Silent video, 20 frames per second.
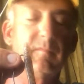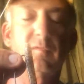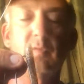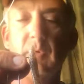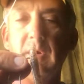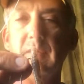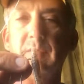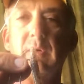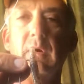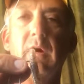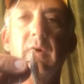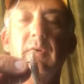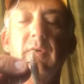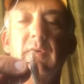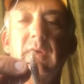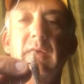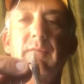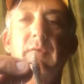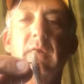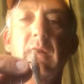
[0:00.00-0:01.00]
twist on
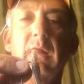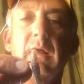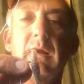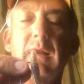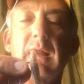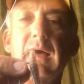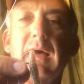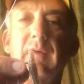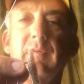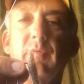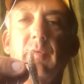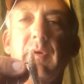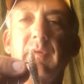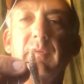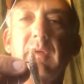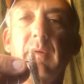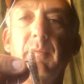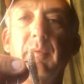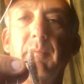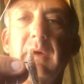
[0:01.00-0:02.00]
you and give you a lot of line
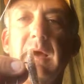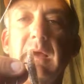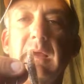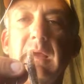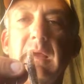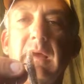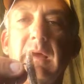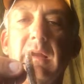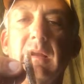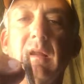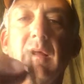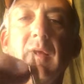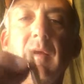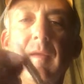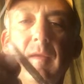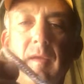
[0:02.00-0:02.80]
twist coming back in.